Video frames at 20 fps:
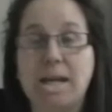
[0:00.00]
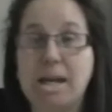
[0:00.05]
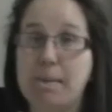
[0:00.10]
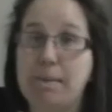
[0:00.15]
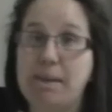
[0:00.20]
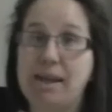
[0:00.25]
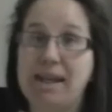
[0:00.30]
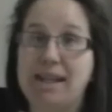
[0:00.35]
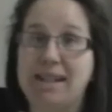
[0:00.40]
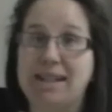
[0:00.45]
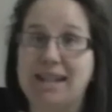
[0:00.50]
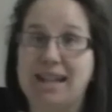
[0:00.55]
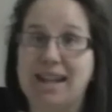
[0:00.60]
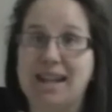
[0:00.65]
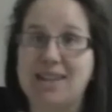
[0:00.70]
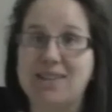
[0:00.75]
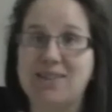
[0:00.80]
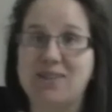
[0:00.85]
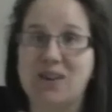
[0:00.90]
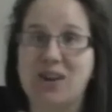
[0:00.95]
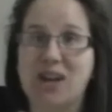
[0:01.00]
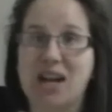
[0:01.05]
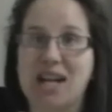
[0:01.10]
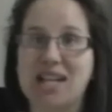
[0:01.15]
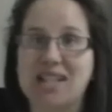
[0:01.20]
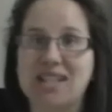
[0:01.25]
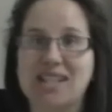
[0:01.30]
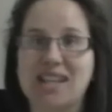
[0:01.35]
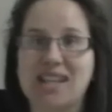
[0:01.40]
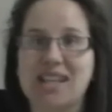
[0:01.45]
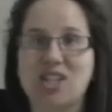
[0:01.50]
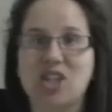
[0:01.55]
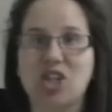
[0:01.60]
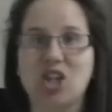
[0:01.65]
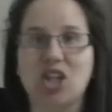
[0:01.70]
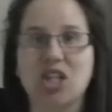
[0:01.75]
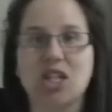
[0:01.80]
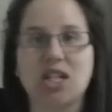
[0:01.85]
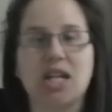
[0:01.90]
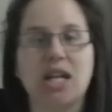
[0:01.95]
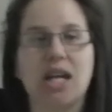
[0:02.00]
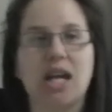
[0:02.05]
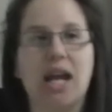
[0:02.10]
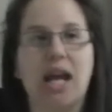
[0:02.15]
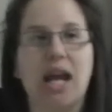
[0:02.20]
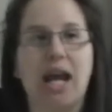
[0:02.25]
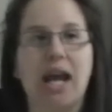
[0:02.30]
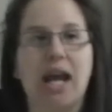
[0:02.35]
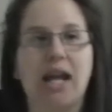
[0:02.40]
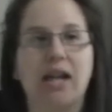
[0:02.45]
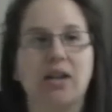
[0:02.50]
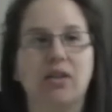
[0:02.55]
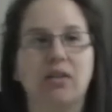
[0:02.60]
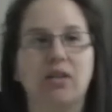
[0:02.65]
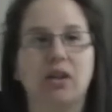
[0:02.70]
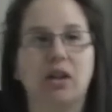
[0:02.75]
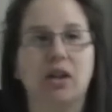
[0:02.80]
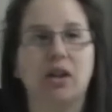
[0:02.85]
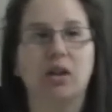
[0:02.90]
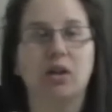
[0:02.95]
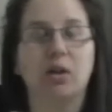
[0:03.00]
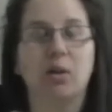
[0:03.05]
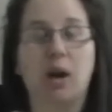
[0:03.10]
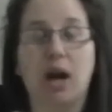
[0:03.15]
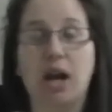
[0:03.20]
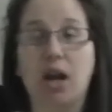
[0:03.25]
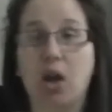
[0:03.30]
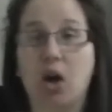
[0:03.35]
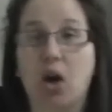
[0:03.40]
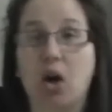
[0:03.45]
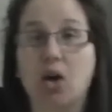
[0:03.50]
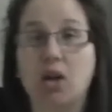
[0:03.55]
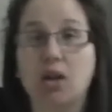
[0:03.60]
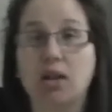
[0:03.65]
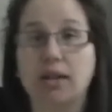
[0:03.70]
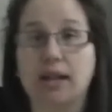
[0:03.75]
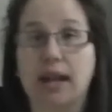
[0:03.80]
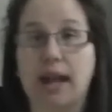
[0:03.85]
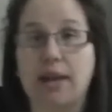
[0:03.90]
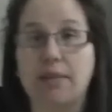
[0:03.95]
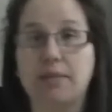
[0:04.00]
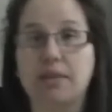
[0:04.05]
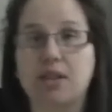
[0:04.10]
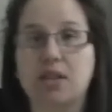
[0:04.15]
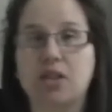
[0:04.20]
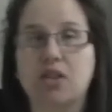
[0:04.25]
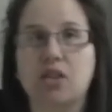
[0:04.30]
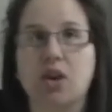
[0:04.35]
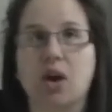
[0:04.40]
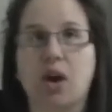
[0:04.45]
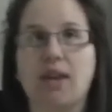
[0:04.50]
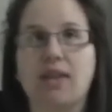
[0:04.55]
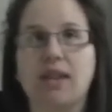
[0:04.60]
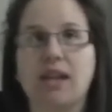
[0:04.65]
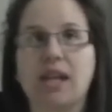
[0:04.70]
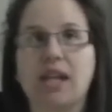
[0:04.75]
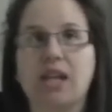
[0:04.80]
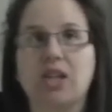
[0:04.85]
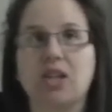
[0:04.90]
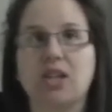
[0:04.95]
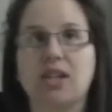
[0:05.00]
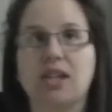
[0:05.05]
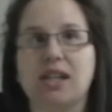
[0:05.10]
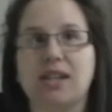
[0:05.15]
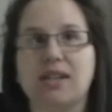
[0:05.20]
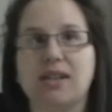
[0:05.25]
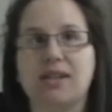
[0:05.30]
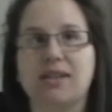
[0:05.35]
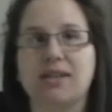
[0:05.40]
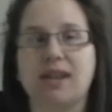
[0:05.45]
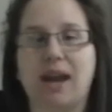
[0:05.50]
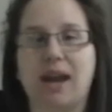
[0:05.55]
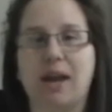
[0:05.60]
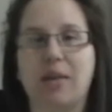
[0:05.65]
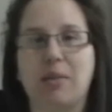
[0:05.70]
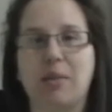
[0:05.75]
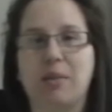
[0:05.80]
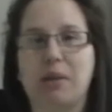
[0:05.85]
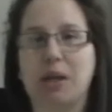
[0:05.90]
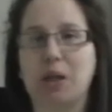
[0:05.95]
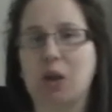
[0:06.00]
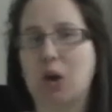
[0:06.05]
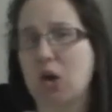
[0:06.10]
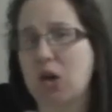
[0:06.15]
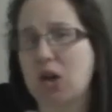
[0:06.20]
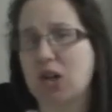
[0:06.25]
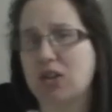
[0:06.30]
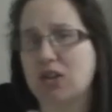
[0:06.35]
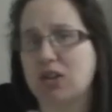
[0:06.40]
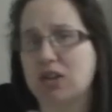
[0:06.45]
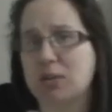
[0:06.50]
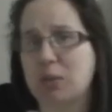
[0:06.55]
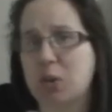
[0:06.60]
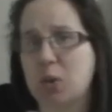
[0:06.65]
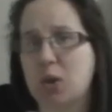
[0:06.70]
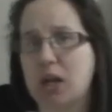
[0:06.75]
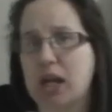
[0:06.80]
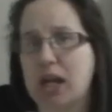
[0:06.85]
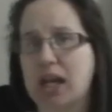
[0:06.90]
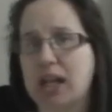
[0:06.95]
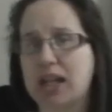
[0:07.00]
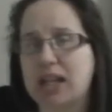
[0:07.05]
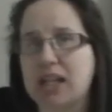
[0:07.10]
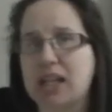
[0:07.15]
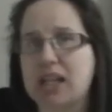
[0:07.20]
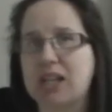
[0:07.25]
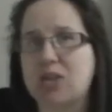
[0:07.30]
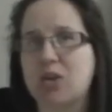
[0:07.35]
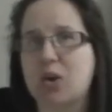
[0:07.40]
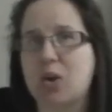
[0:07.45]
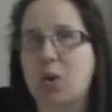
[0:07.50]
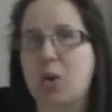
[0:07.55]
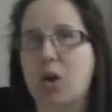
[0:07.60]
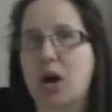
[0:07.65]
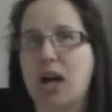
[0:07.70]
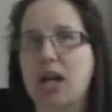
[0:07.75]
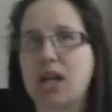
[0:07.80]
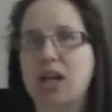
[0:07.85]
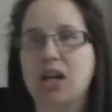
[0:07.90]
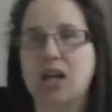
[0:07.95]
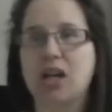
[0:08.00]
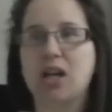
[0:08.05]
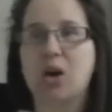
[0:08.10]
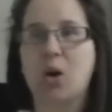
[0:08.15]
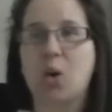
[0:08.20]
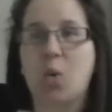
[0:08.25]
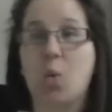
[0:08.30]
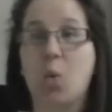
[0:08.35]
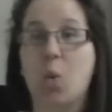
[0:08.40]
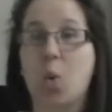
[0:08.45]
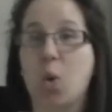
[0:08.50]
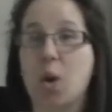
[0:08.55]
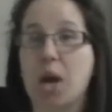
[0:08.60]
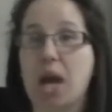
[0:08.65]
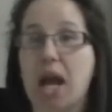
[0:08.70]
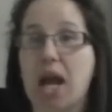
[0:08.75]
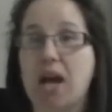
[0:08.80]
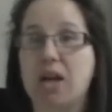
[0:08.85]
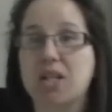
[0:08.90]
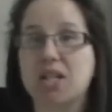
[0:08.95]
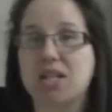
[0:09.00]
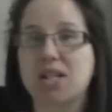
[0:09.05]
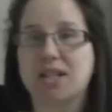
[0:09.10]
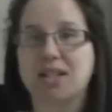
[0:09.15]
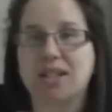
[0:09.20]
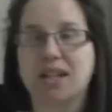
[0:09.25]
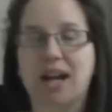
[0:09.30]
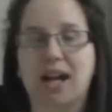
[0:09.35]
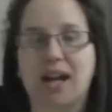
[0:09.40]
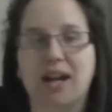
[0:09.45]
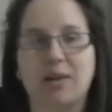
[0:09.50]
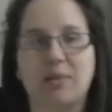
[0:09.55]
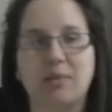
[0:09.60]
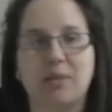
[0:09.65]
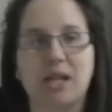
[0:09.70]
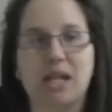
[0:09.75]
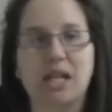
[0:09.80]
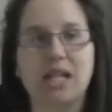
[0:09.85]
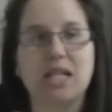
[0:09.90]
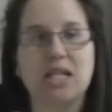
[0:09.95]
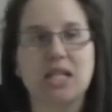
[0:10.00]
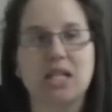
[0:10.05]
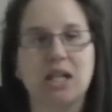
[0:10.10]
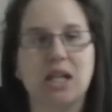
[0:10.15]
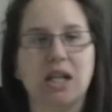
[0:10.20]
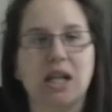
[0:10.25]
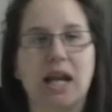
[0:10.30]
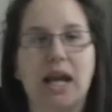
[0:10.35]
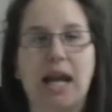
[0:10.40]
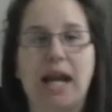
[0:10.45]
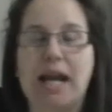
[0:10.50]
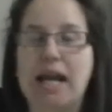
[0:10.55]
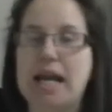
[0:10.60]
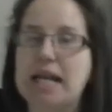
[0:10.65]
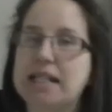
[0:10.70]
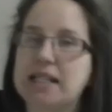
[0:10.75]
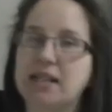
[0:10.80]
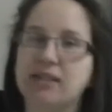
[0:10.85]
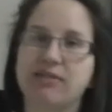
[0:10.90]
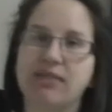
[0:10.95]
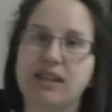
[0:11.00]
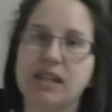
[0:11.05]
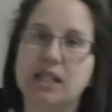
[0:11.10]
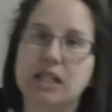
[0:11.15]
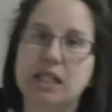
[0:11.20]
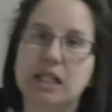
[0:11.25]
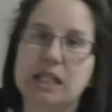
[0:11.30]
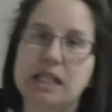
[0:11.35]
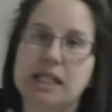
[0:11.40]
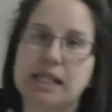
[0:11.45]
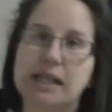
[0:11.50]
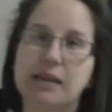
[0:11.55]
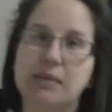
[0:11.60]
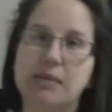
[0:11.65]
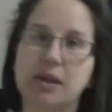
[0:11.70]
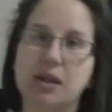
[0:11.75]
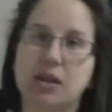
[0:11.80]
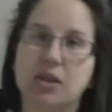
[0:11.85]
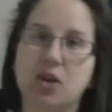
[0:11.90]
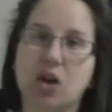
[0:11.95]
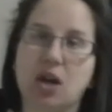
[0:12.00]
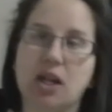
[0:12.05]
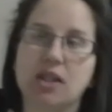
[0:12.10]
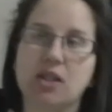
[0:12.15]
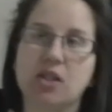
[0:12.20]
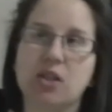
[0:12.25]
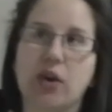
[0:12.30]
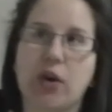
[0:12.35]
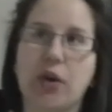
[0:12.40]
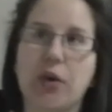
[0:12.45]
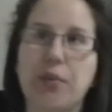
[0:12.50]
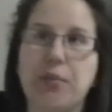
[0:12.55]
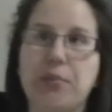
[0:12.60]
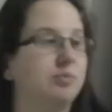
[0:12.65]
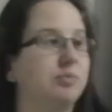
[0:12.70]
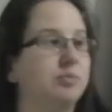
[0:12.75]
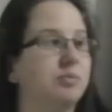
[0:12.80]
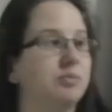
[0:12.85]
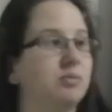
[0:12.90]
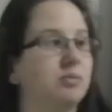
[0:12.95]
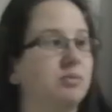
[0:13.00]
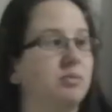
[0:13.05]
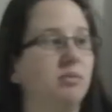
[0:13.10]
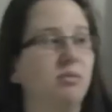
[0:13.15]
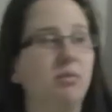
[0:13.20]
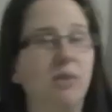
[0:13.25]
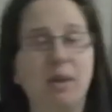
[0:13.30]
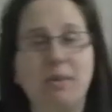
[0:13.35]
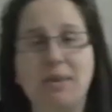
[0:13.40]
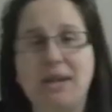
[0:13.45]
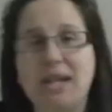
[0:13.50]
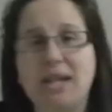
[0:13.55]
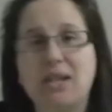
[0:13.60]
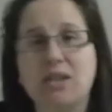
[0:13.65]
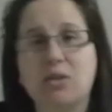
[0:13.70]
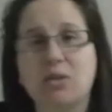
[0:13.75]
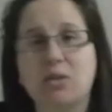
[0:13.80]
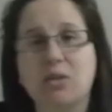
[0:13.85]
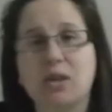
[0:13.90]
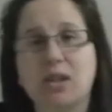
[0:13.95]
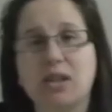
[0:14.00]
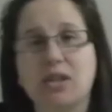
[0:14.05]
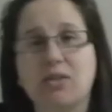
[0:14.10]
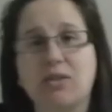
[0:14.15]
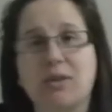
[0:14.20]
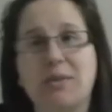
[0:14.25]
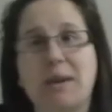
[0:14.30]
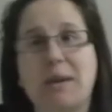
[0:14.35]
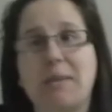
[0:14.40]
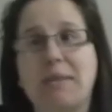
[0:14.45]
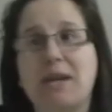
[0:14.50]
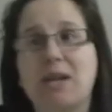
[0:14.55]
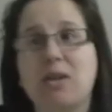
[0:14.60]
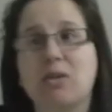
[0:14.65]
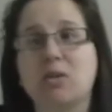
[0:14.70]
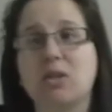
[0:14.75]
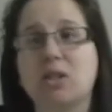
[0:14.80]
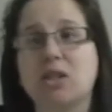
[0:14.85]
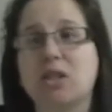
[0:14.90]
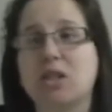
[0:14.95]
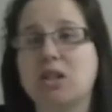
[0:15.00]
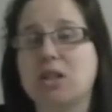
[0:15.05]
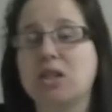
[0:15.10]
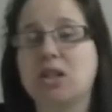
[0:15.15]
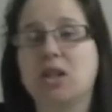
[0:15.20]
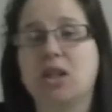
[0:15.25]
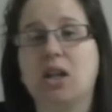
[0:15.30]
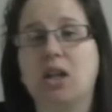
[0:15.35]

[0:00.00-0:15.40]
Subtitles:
napping the last few days, so that's good, and quite long naps. So I think he just needs to stay up a bit longer in the morning. I think he's not quite worn out yet, and it hasn't affected his sleeping at night. So, but yeah, still doing his 3 main meals and